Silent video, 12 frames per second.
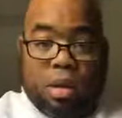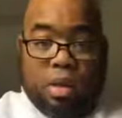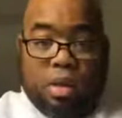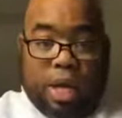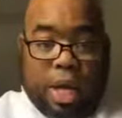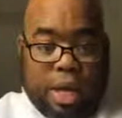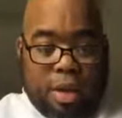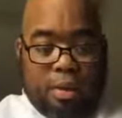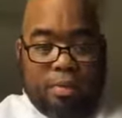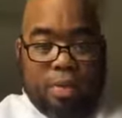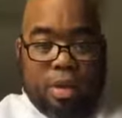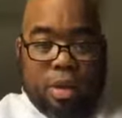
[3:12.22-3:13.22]
Okay.
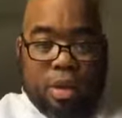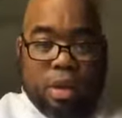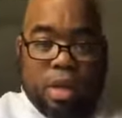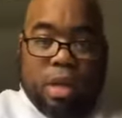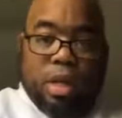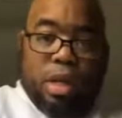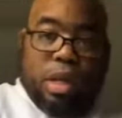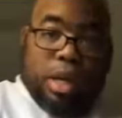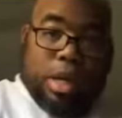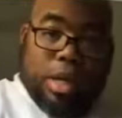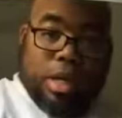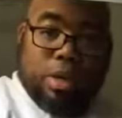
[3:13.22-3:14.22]

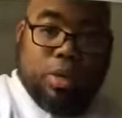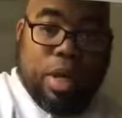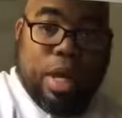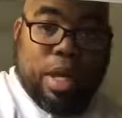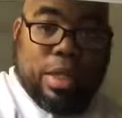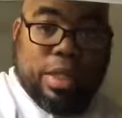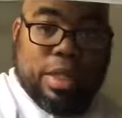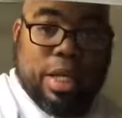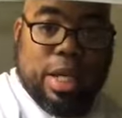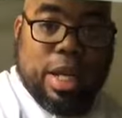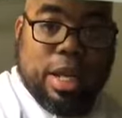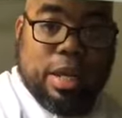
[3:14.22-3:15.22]
Kind of get to where y'all can see
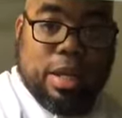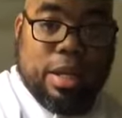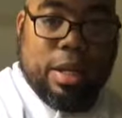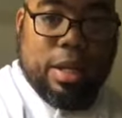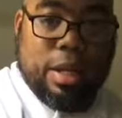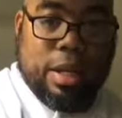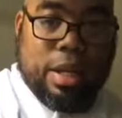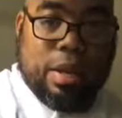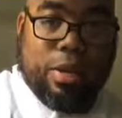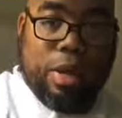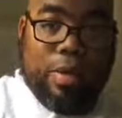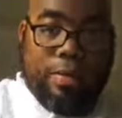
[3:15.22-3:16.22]
that.
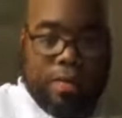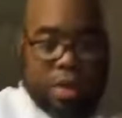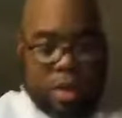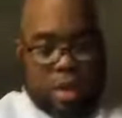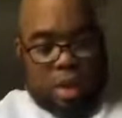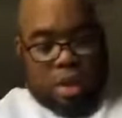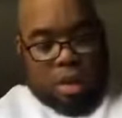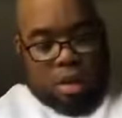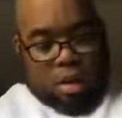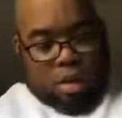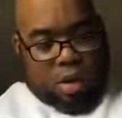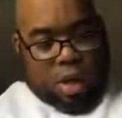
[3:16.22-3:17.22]
There we go.
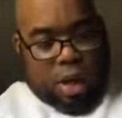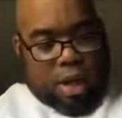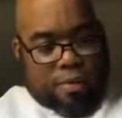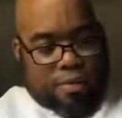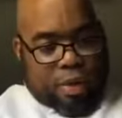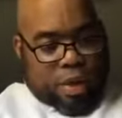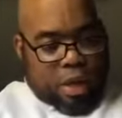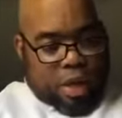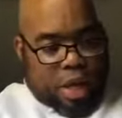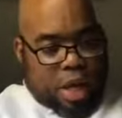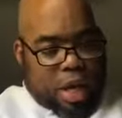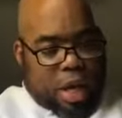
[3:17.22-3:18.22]
Okay.
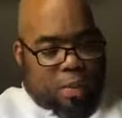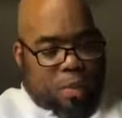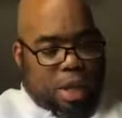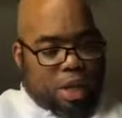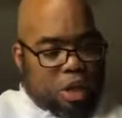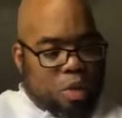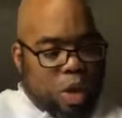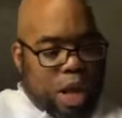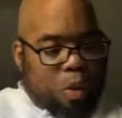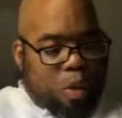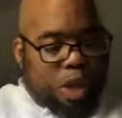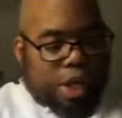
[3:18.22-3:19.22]
And basically what
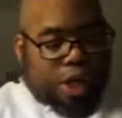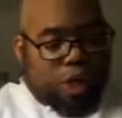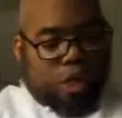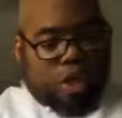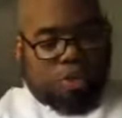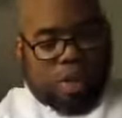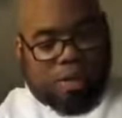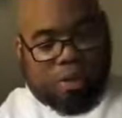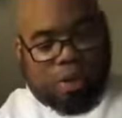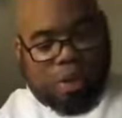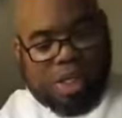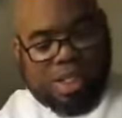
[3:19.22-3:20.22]
I want to do is when I'm
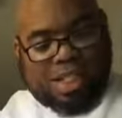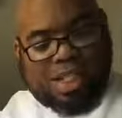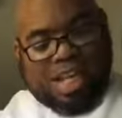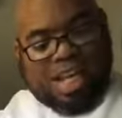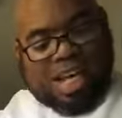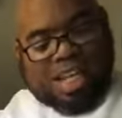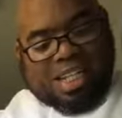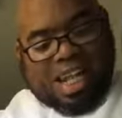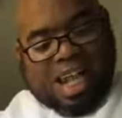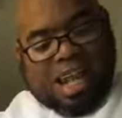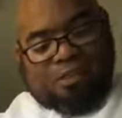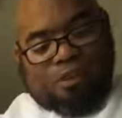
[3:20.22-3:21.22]
doing this is I
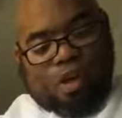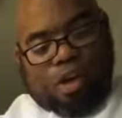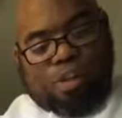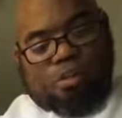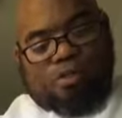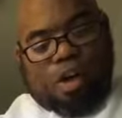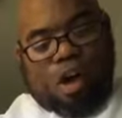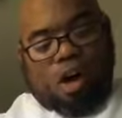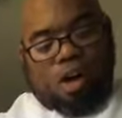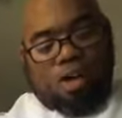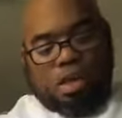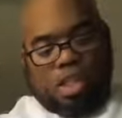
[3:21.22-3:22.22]
like for it to
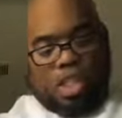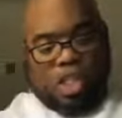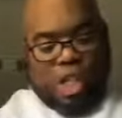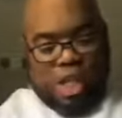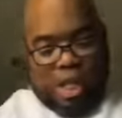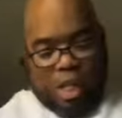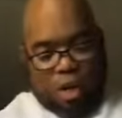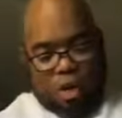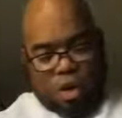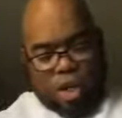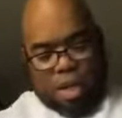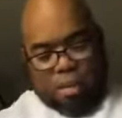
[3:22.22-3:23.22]
fall gently
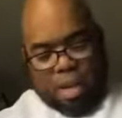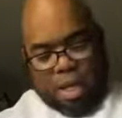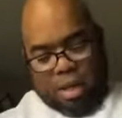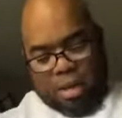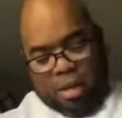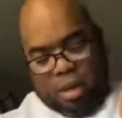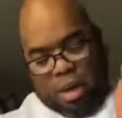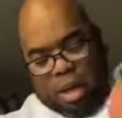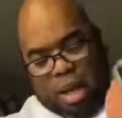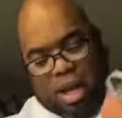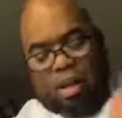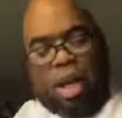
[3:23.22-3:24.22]
onto the meat.
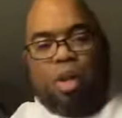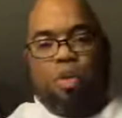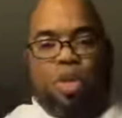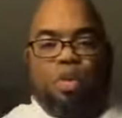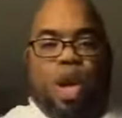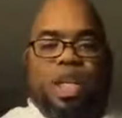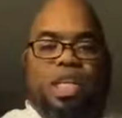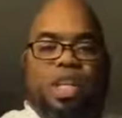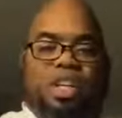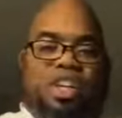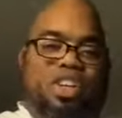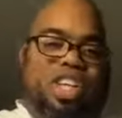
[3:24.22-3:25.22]
Like when you watch
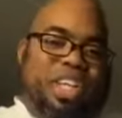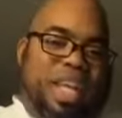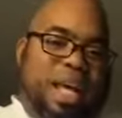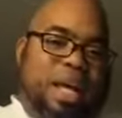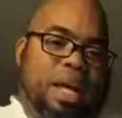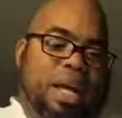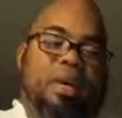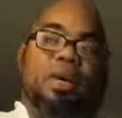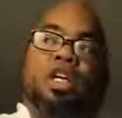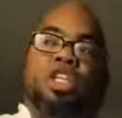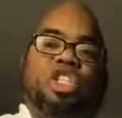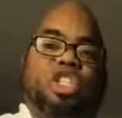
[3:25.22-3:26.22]
out there and you get that
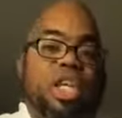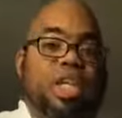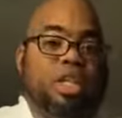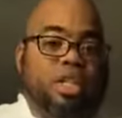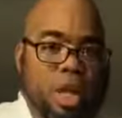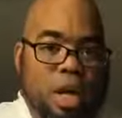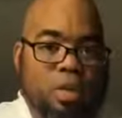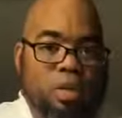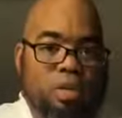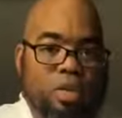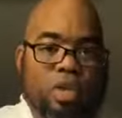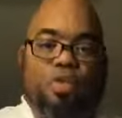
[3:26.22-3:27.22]
sticky
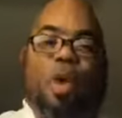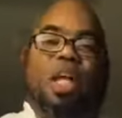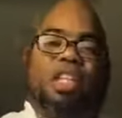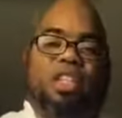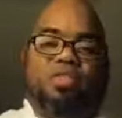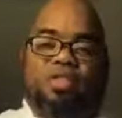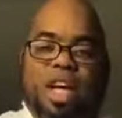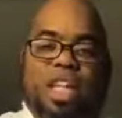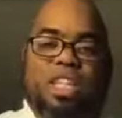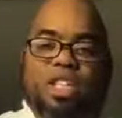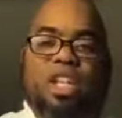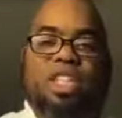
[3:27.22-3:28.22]
snow, and you're watching it
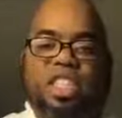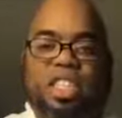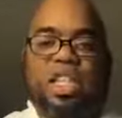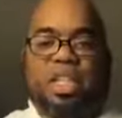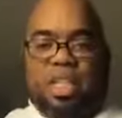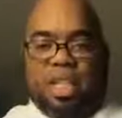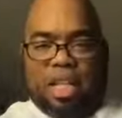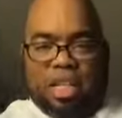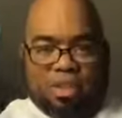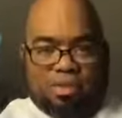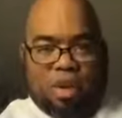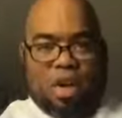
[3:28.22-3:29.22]
finally starts to stick to
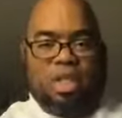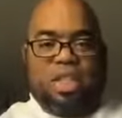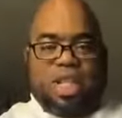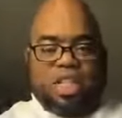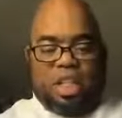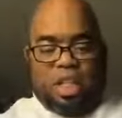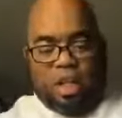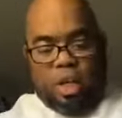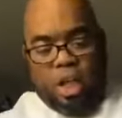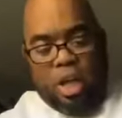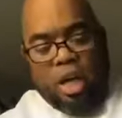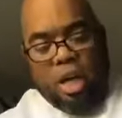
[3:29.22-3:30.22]
things, falls down gently
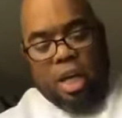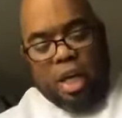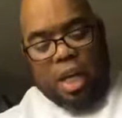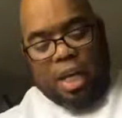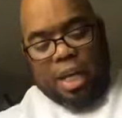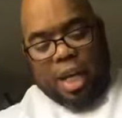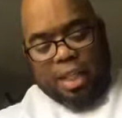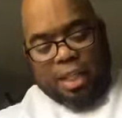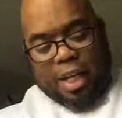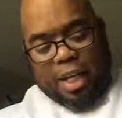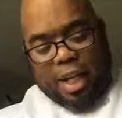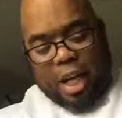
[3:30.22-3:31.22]
on it, kind of
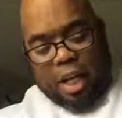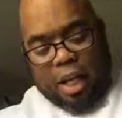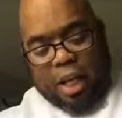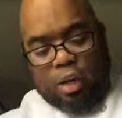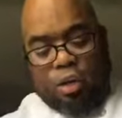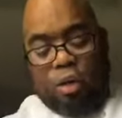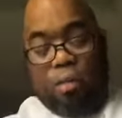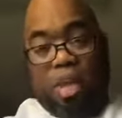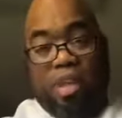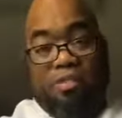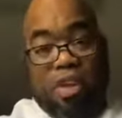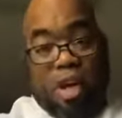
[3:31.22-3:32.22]
cascade down and land on the
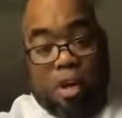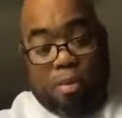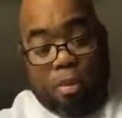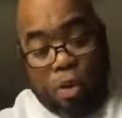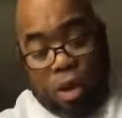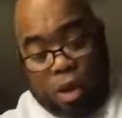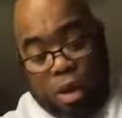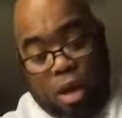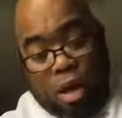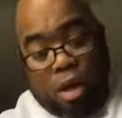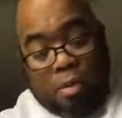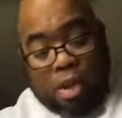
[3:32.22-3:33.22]
meat. Very important
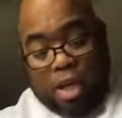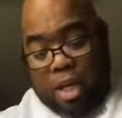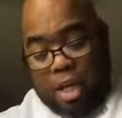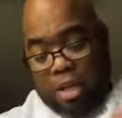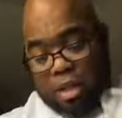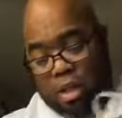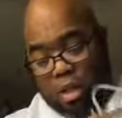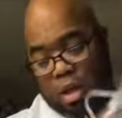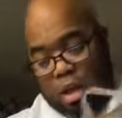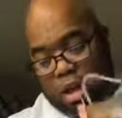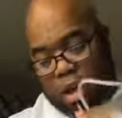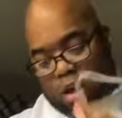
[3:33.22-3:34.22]
because
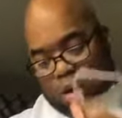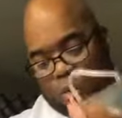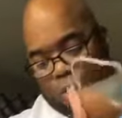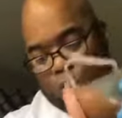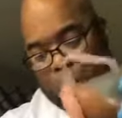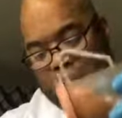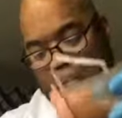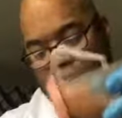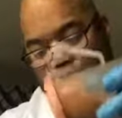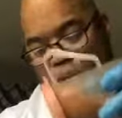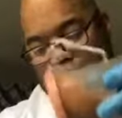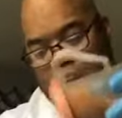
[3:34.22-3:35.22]
that's how
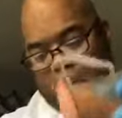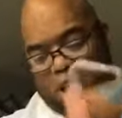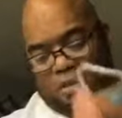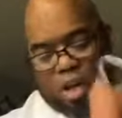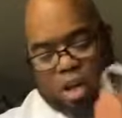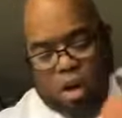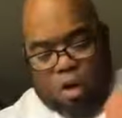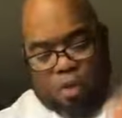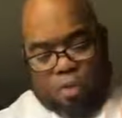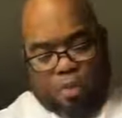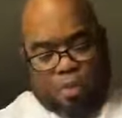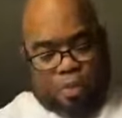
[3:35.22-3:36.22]
you get an even
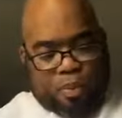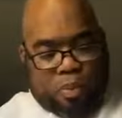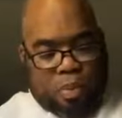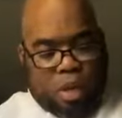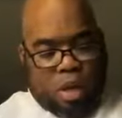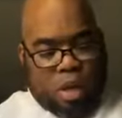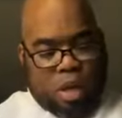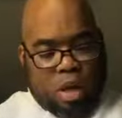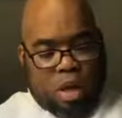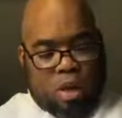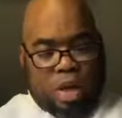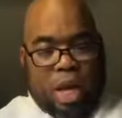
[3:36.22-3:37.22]
coat.
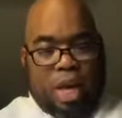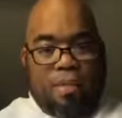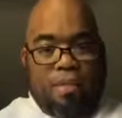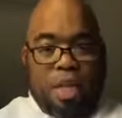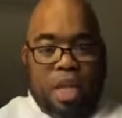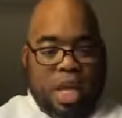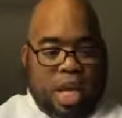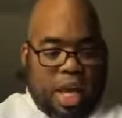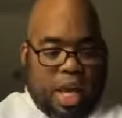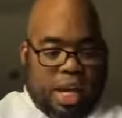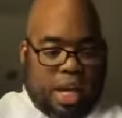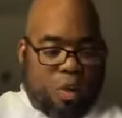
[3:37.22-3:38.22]
Okay?
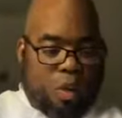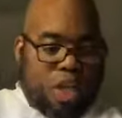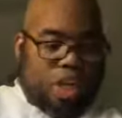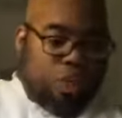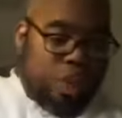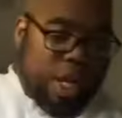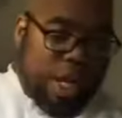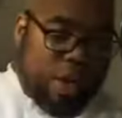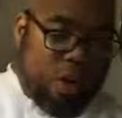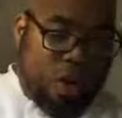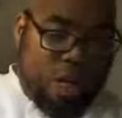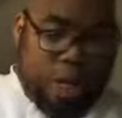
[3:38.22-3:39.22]
And then once you get
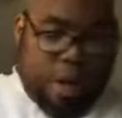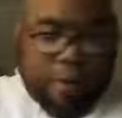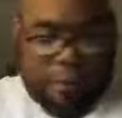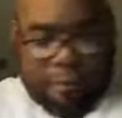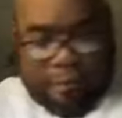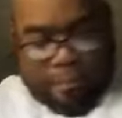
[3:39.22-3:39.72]
it on there,